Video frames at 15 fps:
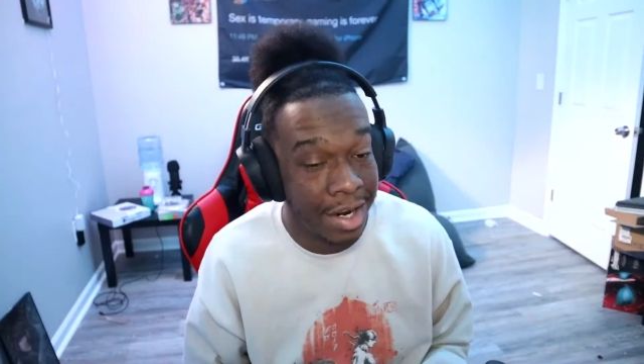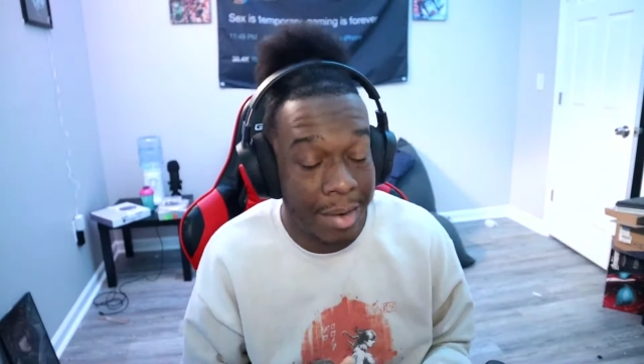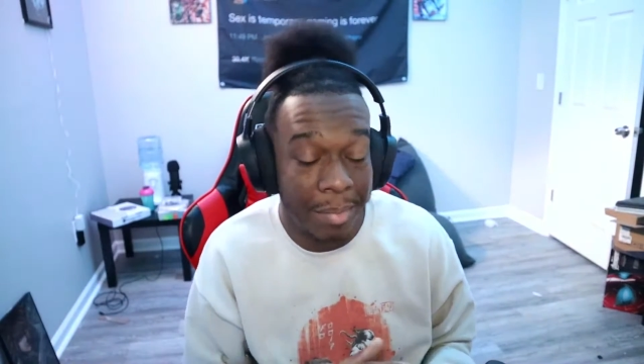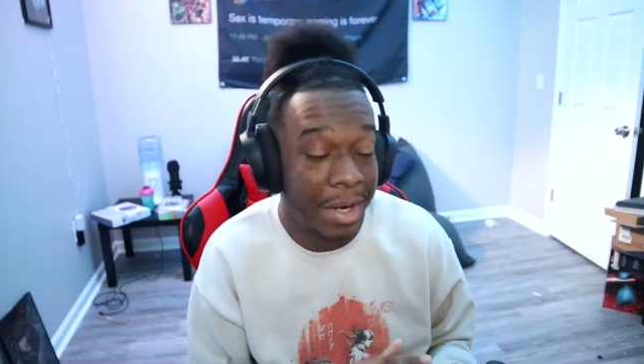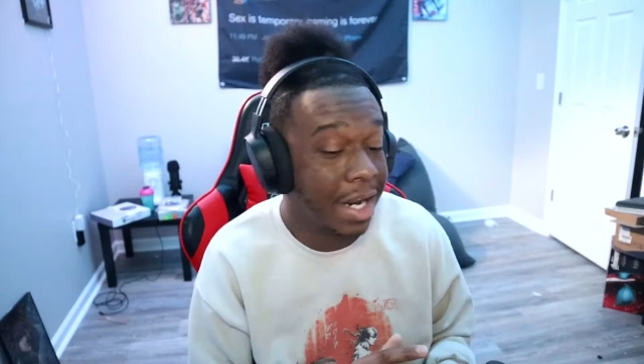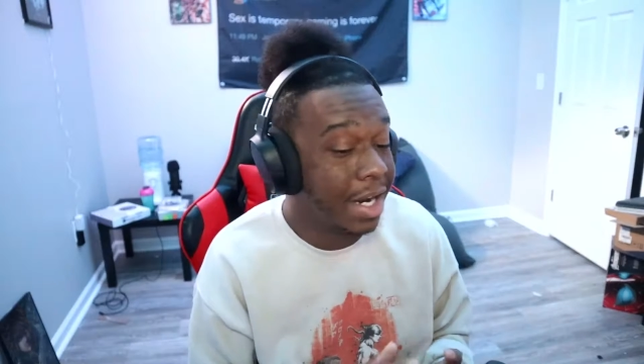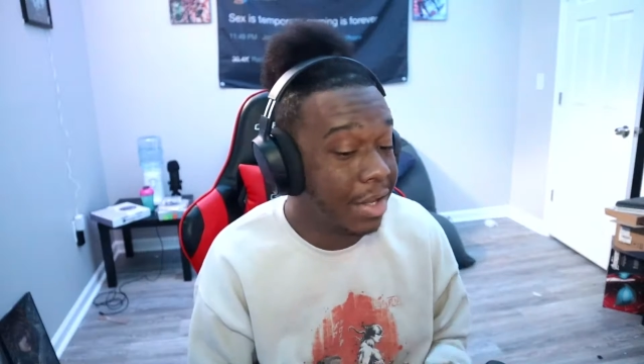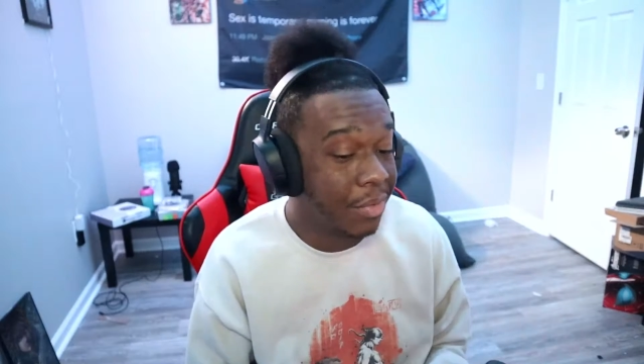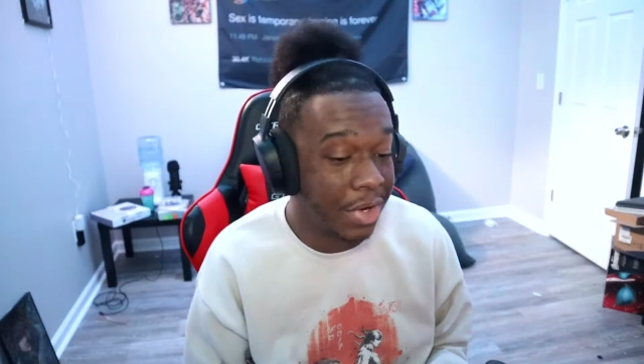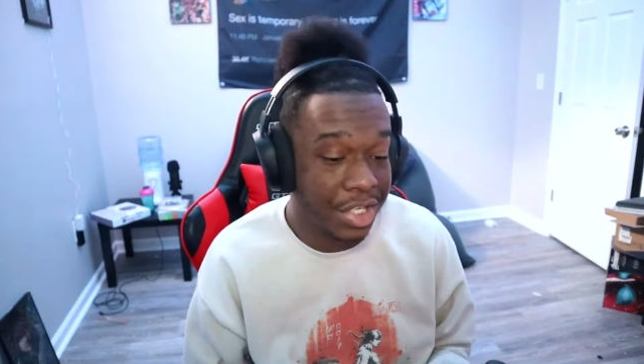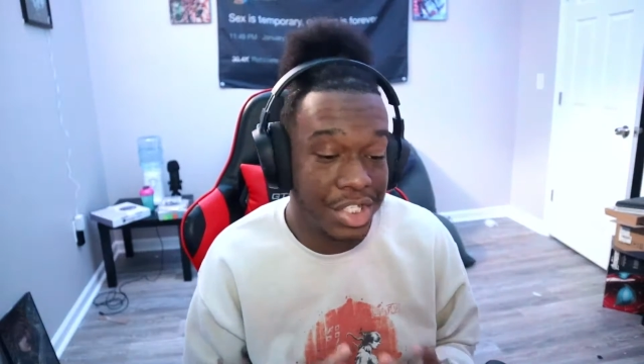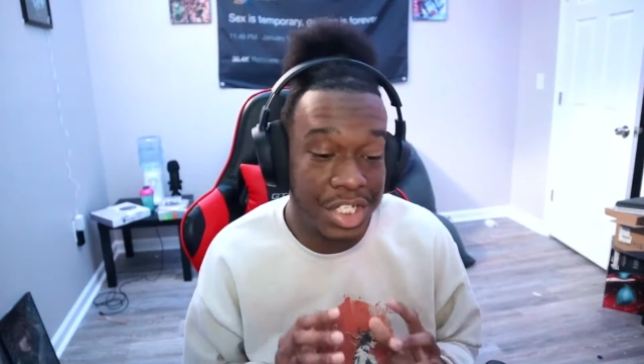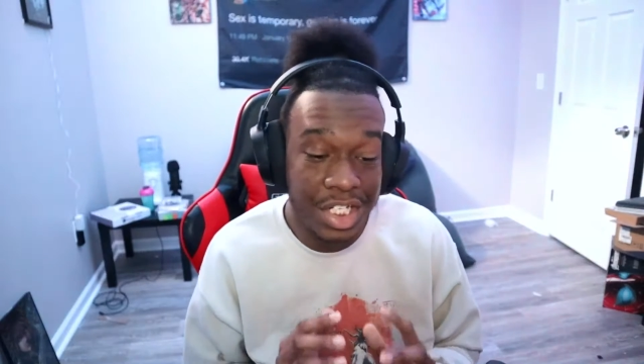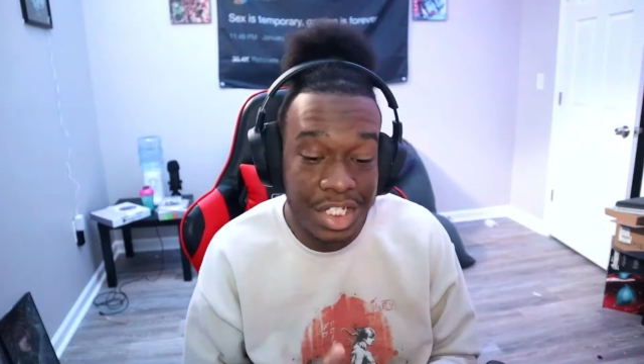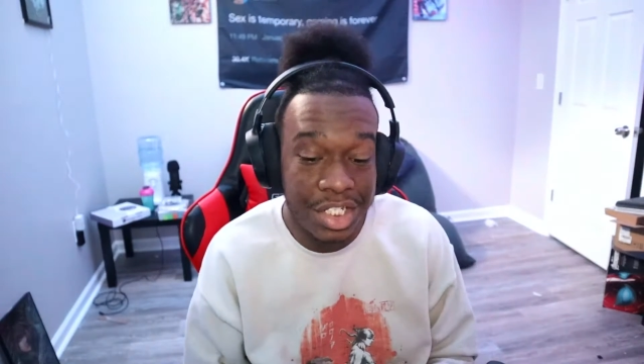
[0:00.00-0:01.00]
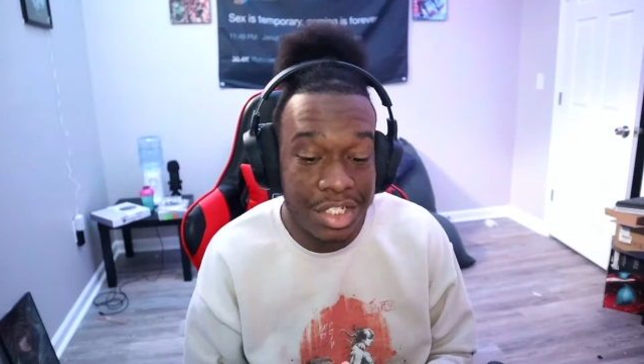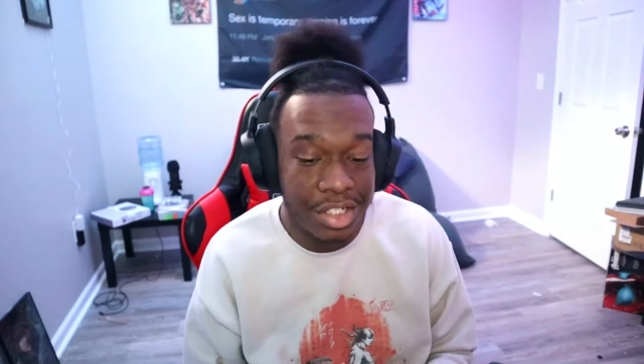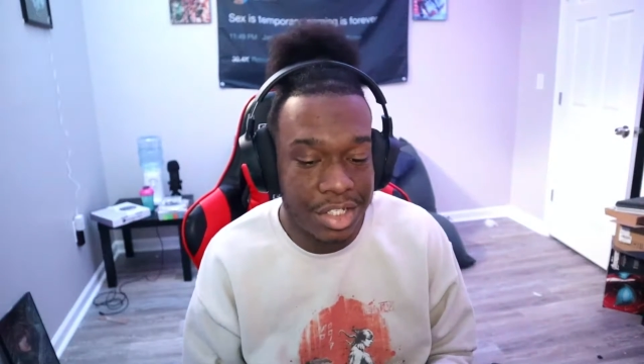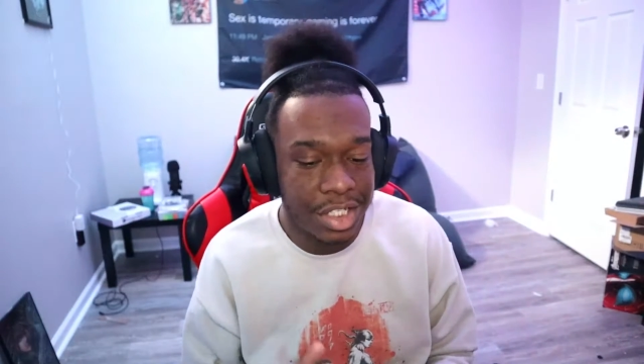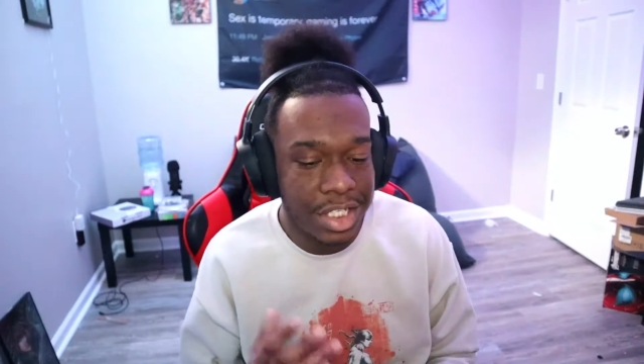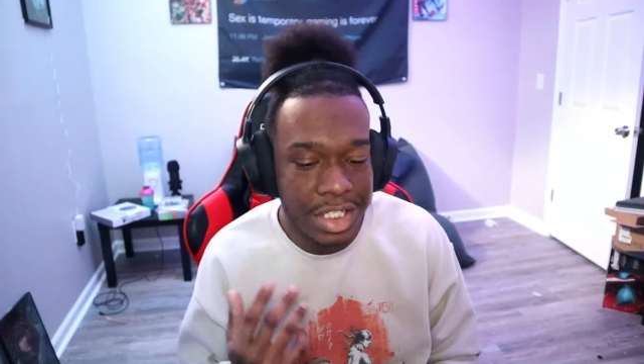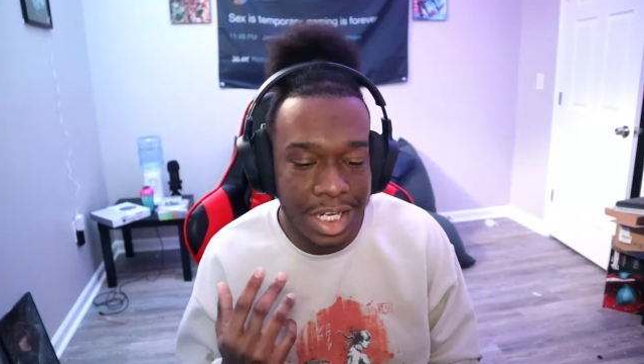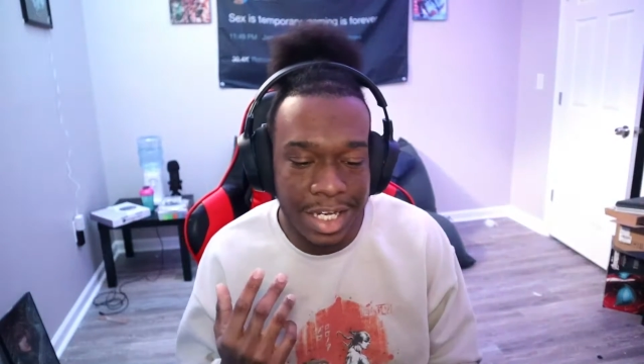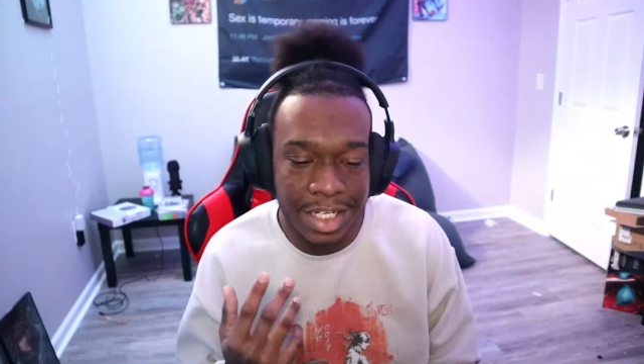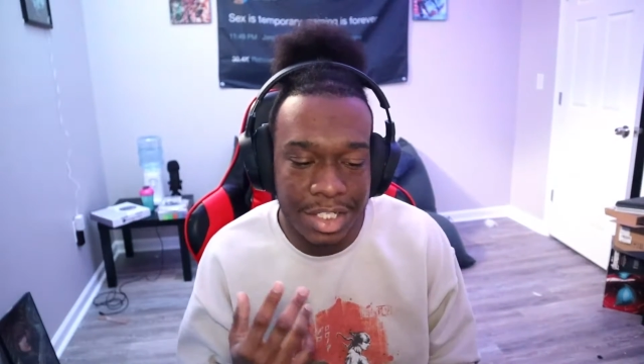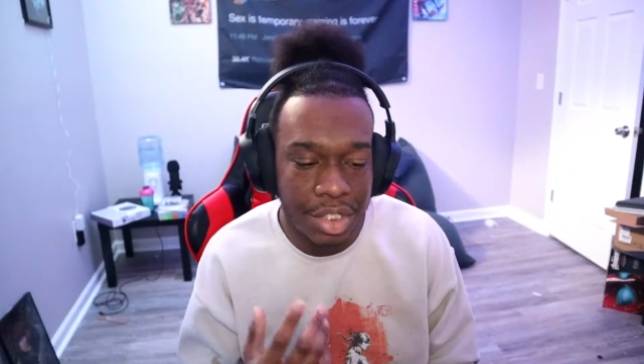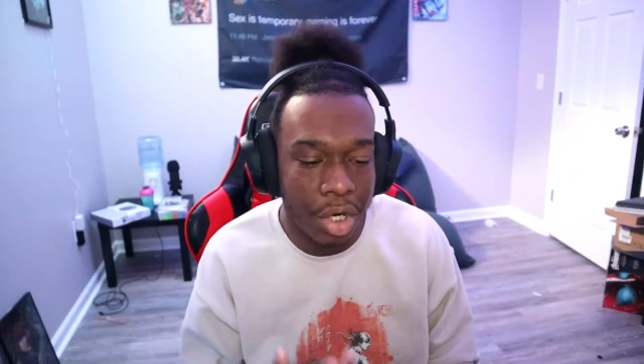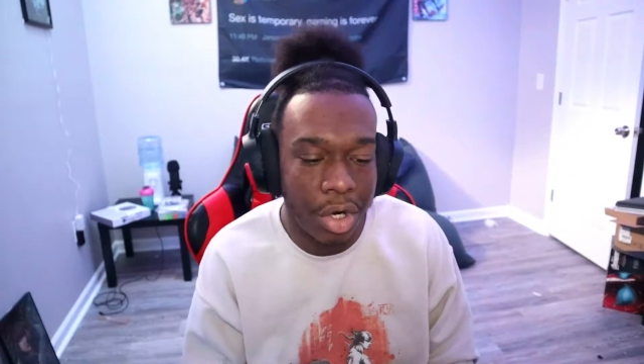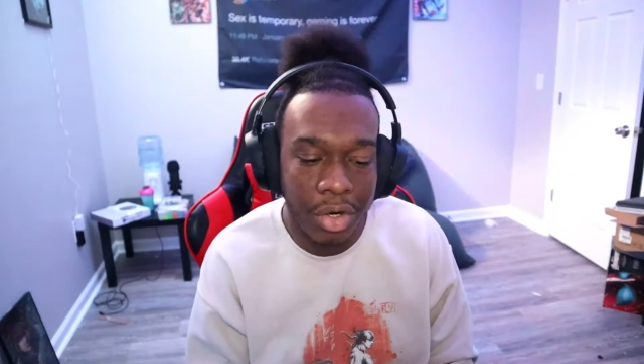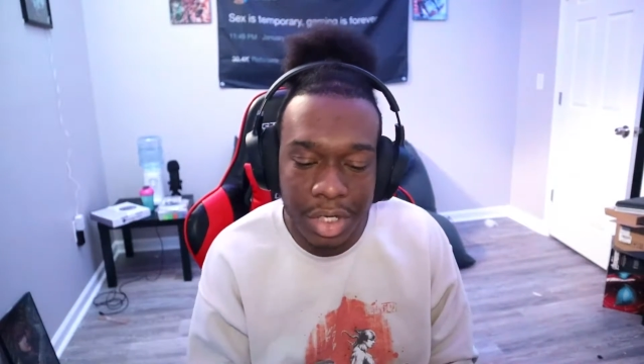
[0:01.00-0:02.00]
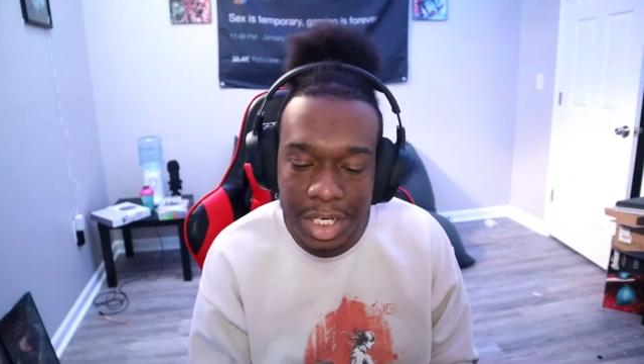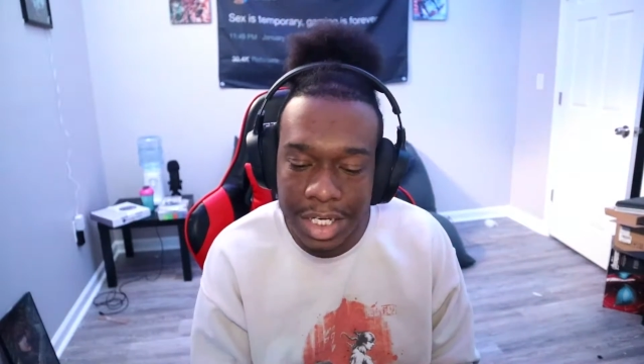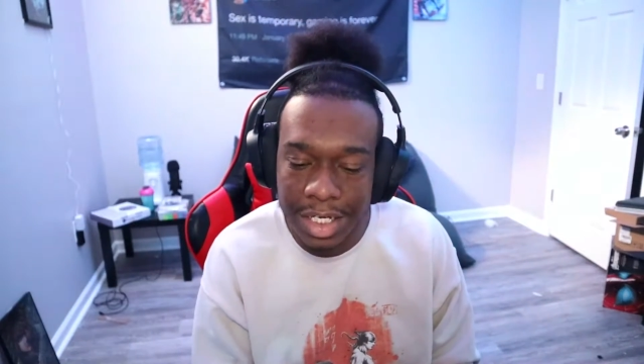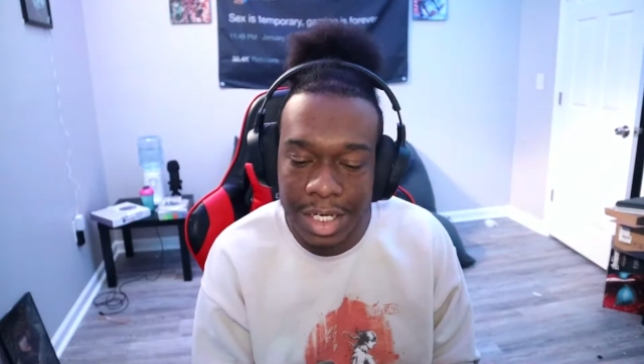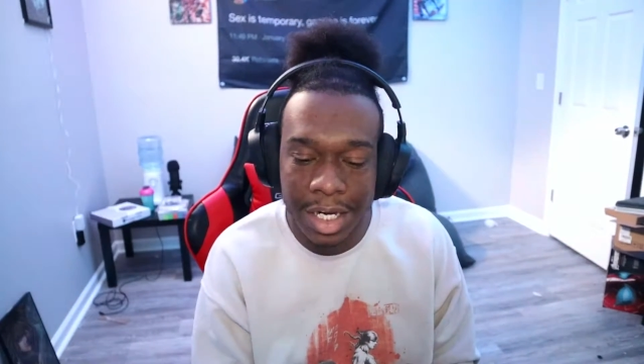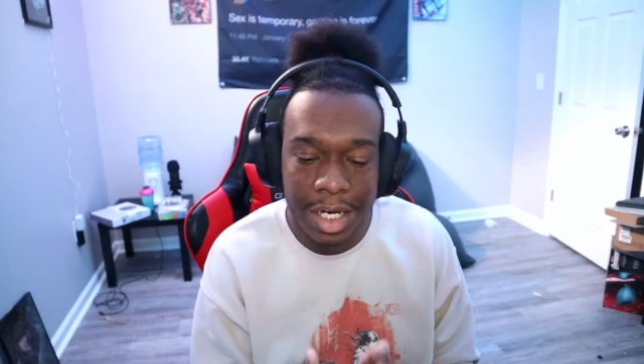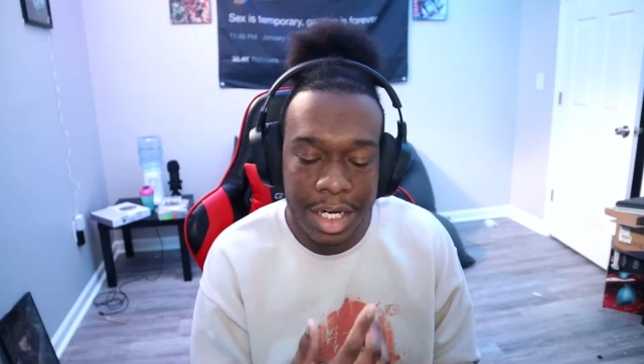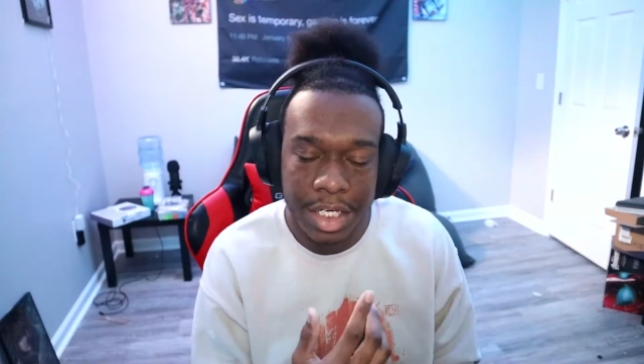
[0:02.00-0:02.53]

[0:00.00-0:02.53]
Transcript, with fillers: But anyway, she's she's like talking